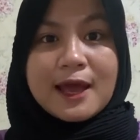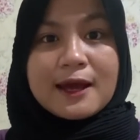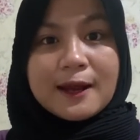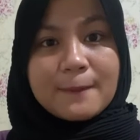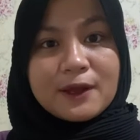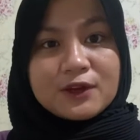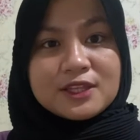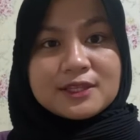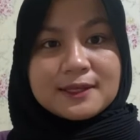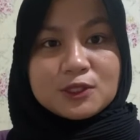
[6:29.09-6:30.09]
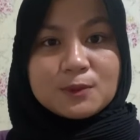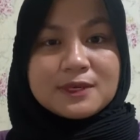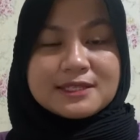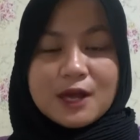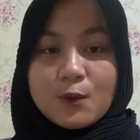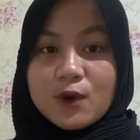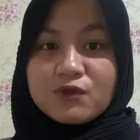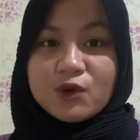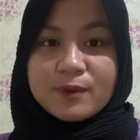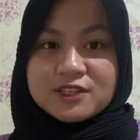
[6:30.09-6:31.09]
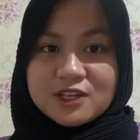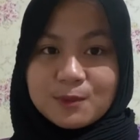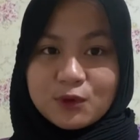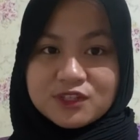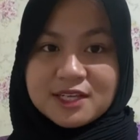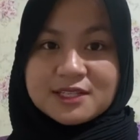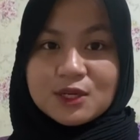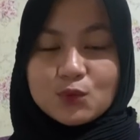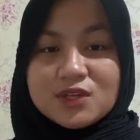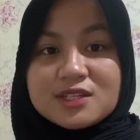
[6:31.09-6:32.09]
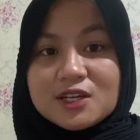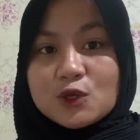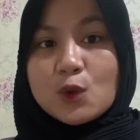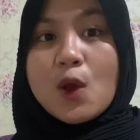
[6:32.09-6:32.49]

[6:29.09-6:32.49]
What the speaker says: repetition is a word formation process in which a new